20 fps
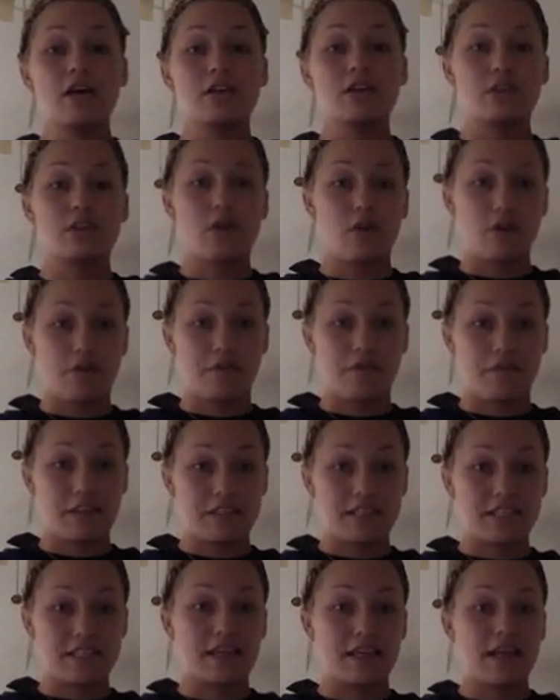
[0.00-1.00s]
So if
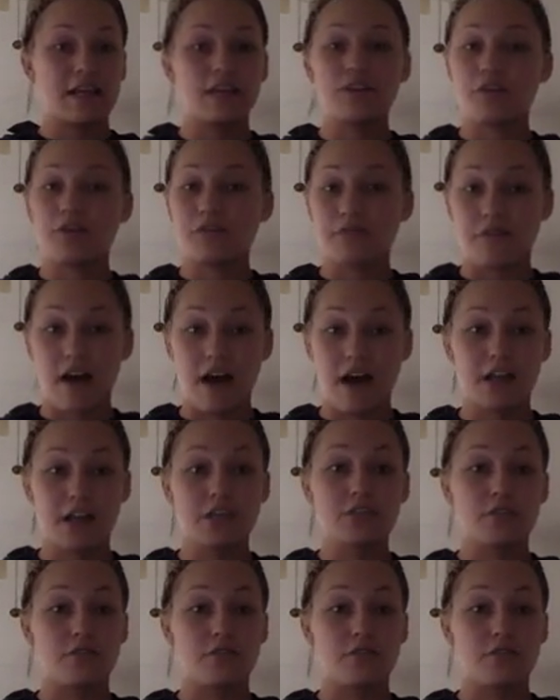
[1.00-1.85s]
it's delayed, you're fine.